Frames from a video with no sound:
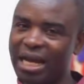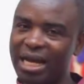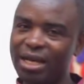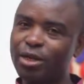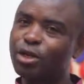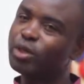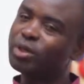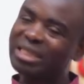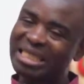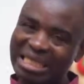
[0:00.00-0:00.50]

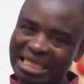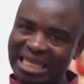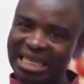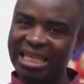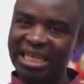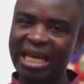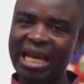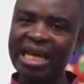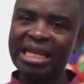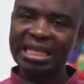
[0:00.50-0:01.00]
and you
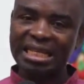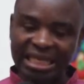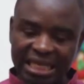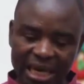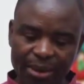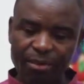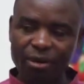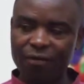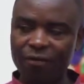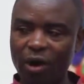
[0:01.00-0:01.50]
see
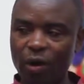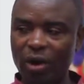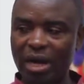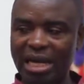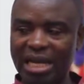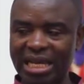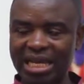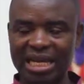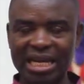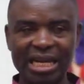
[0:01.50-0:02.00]
some of our
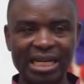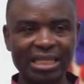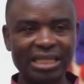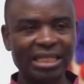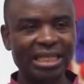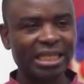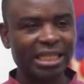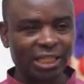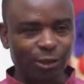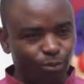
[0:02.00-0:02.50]

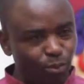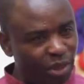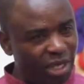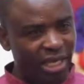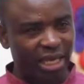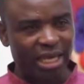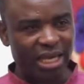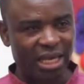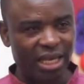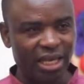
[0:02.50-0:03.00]
leaders
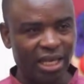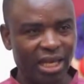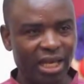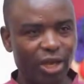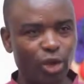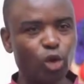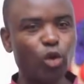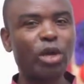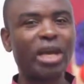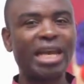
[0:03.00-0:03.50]

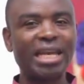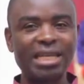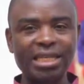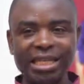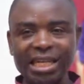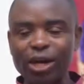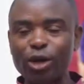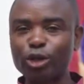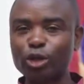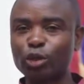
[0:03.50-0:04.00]
speaking. You can
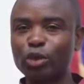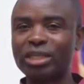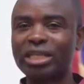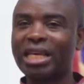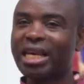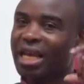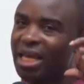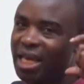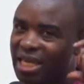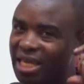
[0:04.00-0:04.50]
tell to
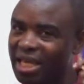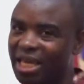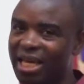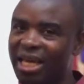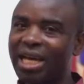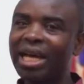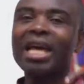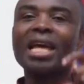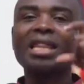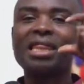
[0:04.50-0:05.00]
say
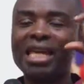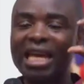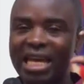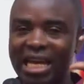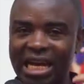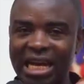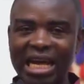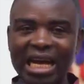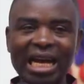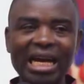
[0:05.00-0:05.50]
here
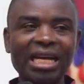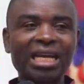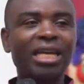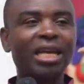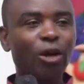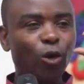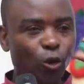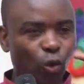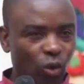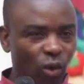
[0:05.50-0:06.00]
they
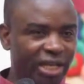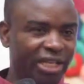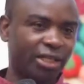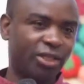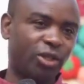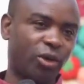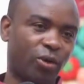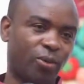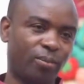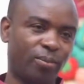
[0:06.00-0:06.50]
lack
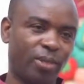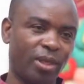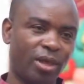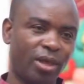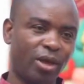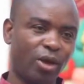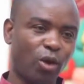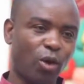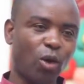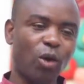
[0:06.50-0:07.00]
wisdom.
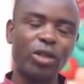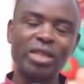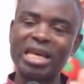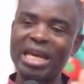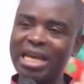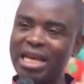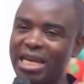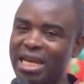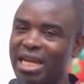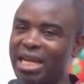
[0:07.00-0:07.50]
All
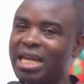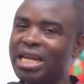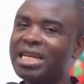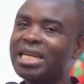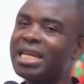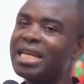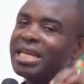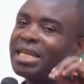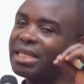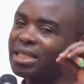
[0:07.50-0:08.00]
they
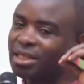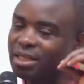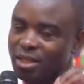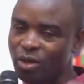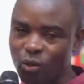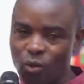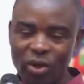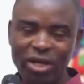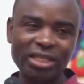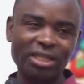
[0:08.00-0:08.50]
need
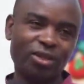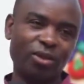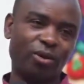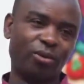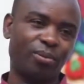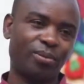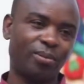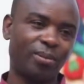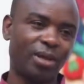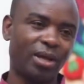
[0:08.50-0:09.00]
is wisdom.
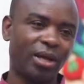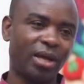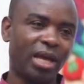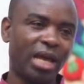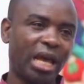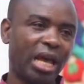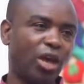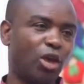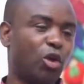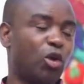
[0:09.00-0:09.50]

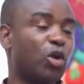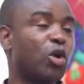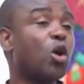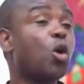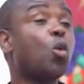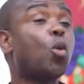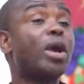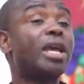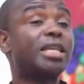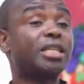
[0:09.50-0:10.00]
You
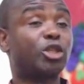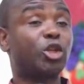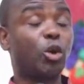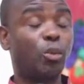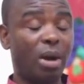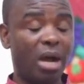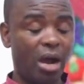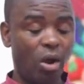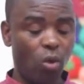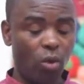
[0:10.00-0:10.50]
know
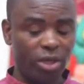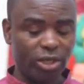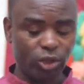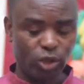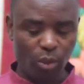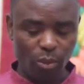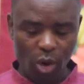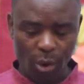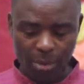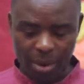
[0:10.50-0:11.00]
wisdom, how
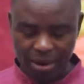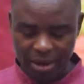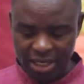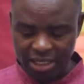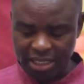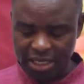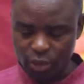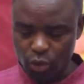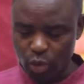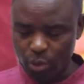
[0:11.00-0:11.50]
wisdom
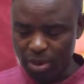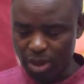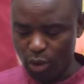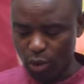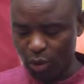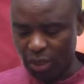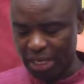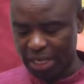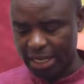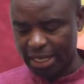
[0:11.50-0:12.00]
operates, and we'll be
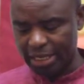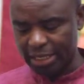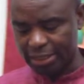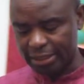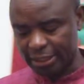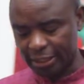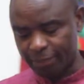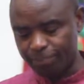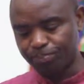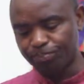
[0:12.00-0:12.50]
looking at
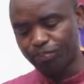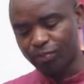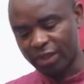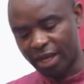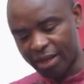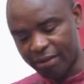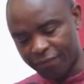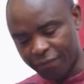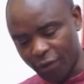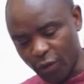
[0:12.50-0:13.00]

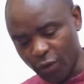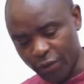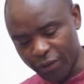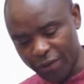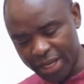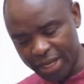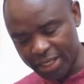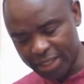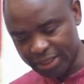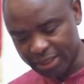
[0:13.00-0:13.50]
a few
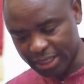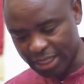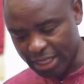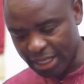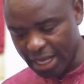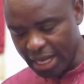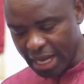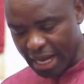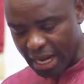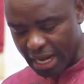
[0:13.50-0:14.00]
things
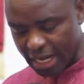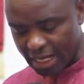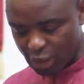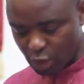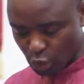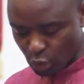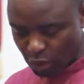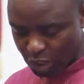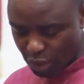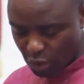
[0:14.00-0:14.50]

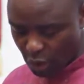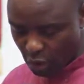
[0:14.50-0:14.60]
as we